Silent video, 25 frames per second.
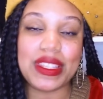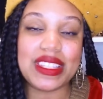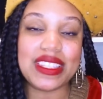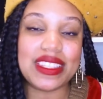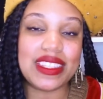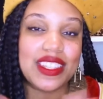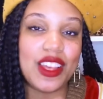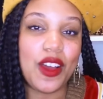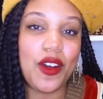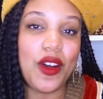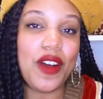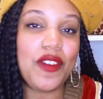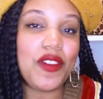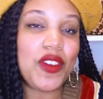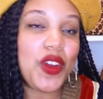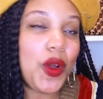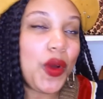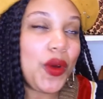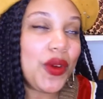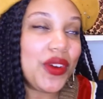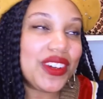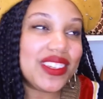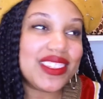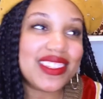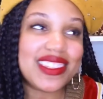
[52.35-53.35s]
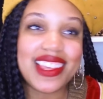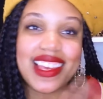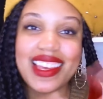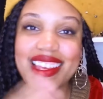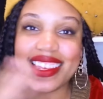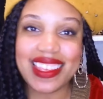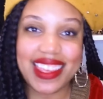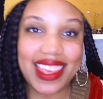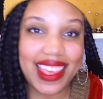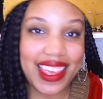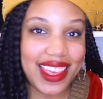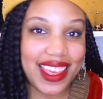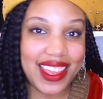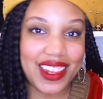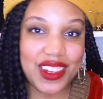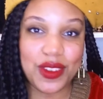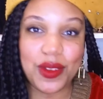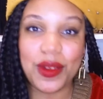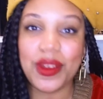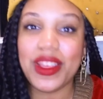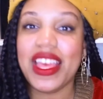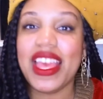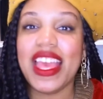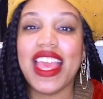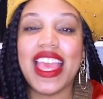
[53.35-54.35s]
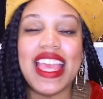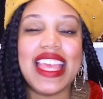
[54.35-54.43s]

So of course a candle